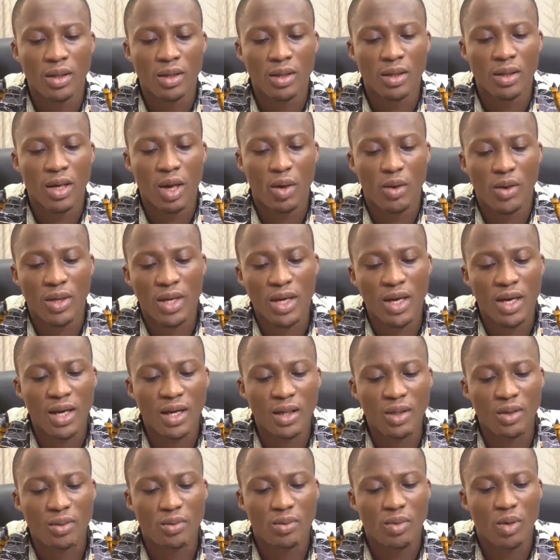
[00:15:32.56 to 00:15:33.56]
Now
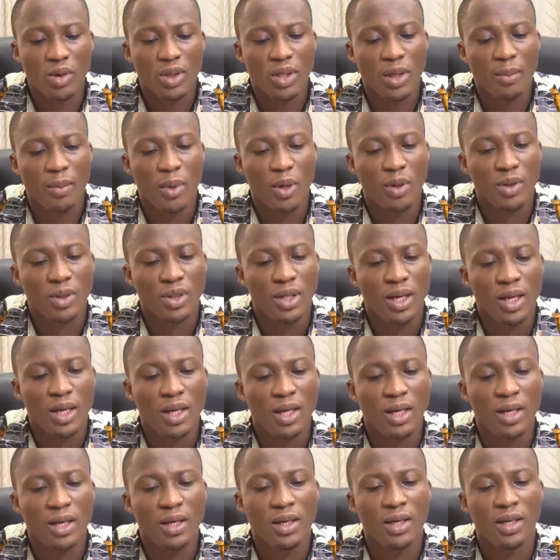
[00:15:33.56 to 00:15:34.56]
here talks about
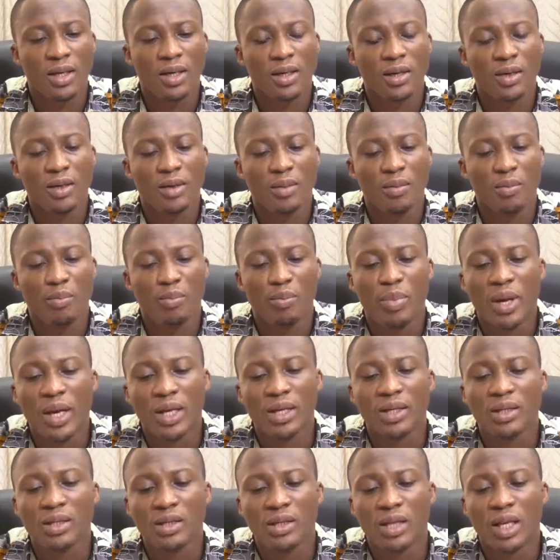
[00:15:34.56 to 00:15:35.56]
the
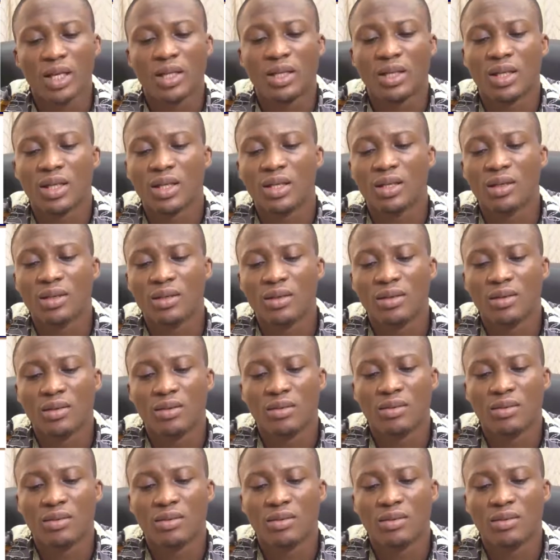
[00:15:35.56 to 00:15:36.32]
pen testing